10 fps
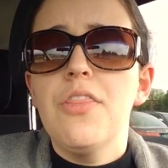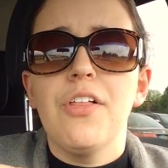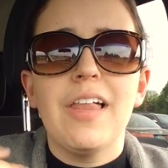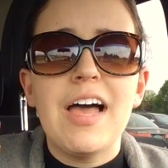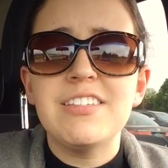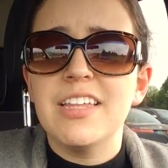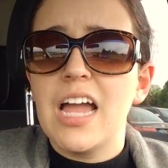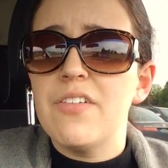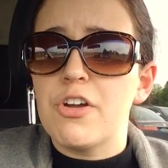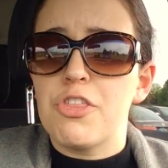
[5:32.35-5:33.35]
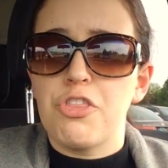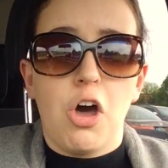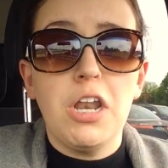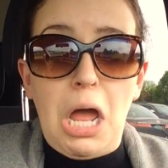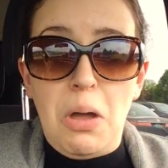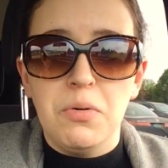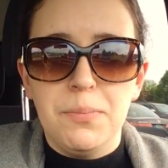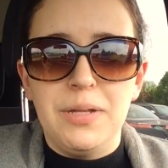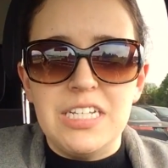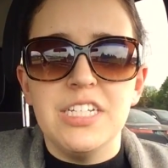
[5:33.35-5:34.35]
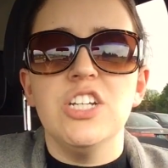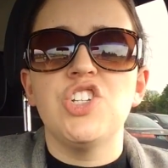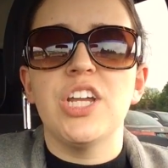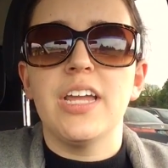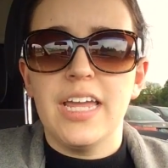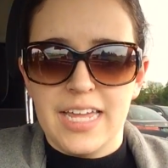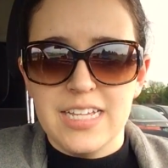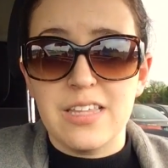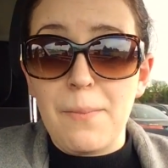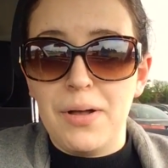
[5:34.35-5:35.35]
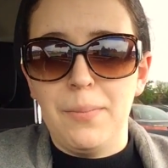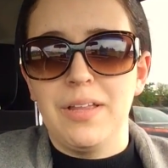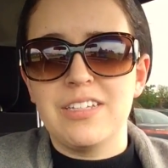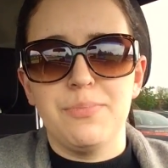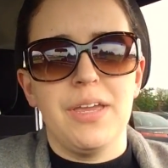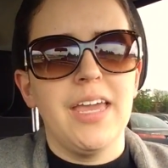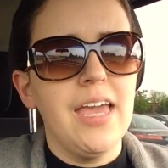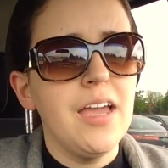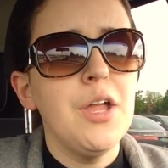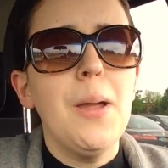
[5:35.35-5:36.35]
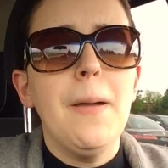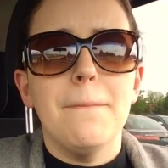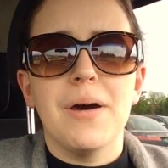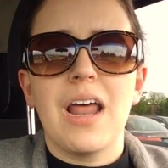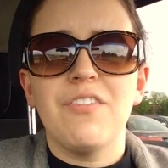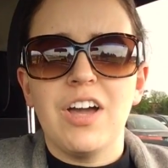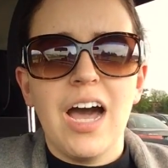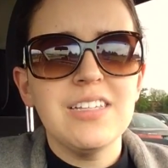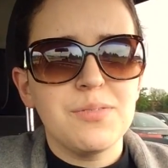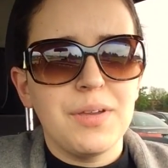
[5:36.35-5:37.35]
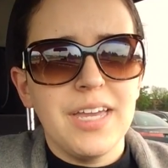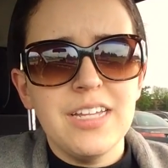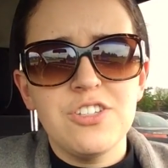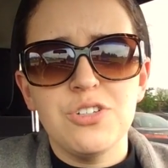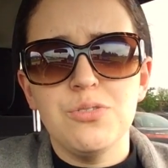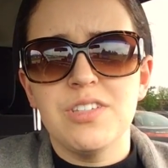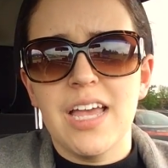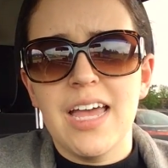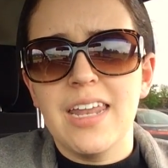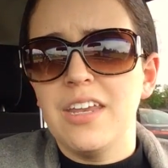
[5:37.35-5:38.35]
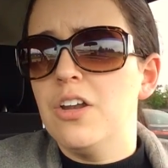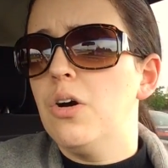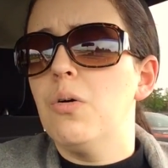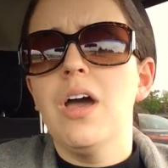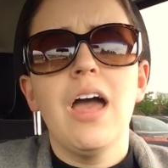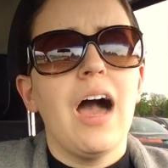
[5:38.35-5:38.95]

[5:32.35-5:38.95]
the last thing I ever thought I would be teaching is public speaking but I've got some kids who said, you know,